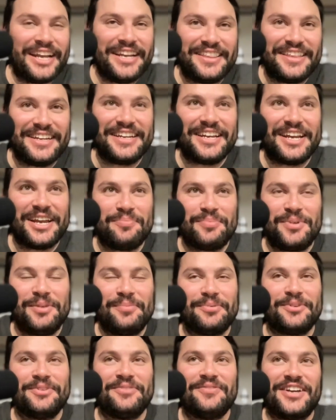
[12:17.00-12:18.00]
anything to get
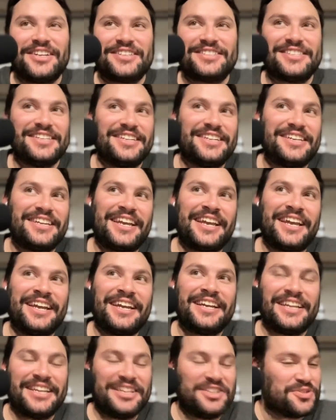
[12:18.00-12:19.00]
people invested
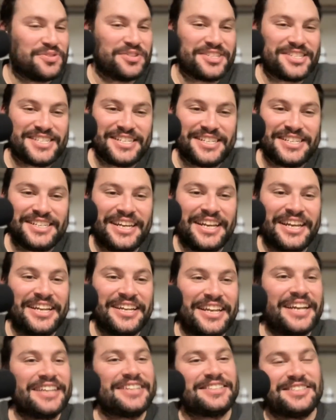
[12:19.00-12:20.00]
and interested.
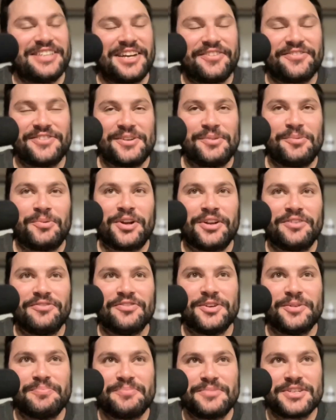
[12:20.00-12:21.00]
And that's definitely one of
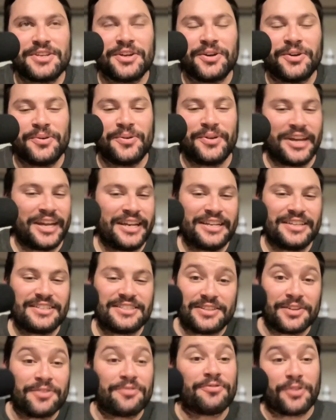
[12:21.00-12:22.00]
them. So, and
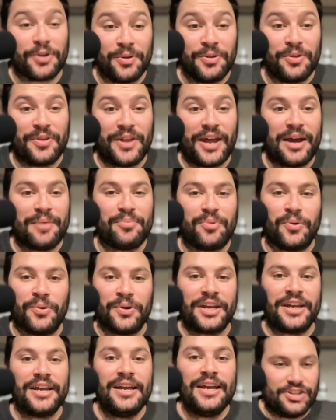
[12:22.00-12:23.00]
to further that
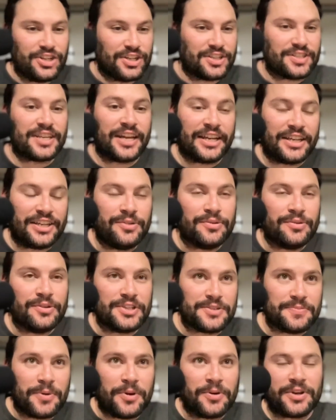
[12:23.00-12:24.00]
point, just like you had
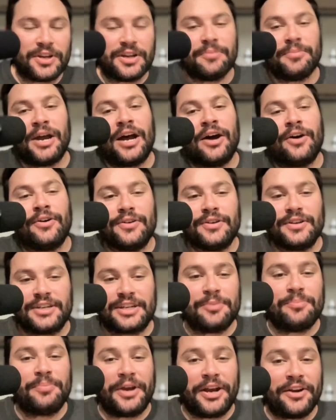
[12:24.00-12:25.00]
spoken about,
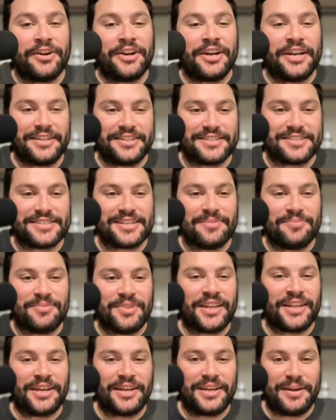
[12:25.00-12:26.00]
comparing it to
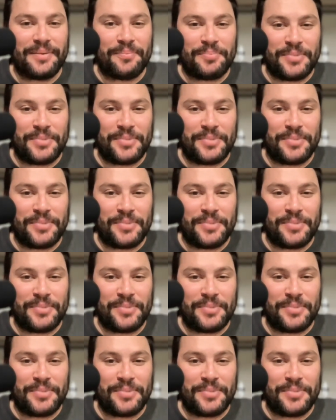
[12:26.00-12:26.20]
something that